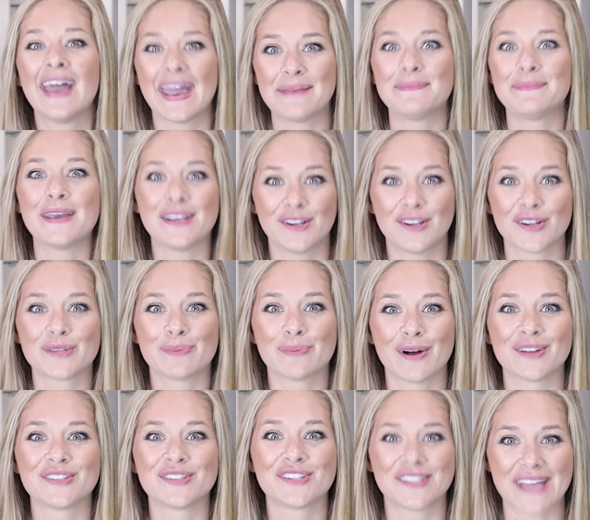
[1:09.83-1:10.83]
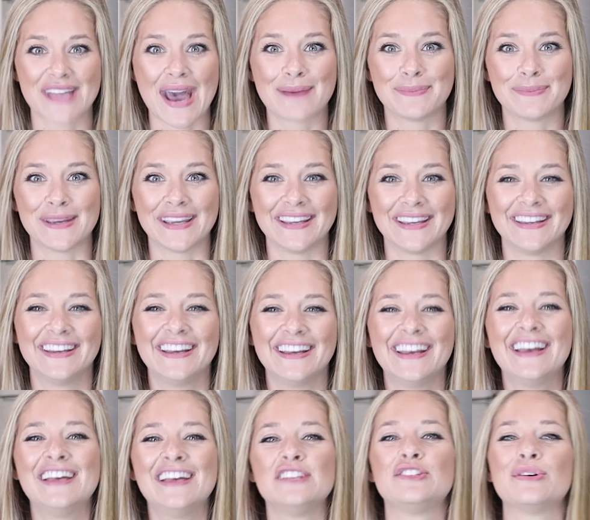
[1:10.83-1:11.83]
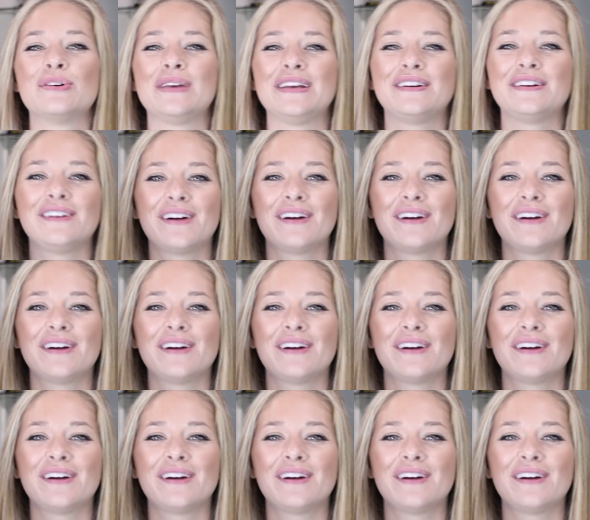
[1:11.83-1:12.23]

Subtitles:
and make your sponsors happy. So here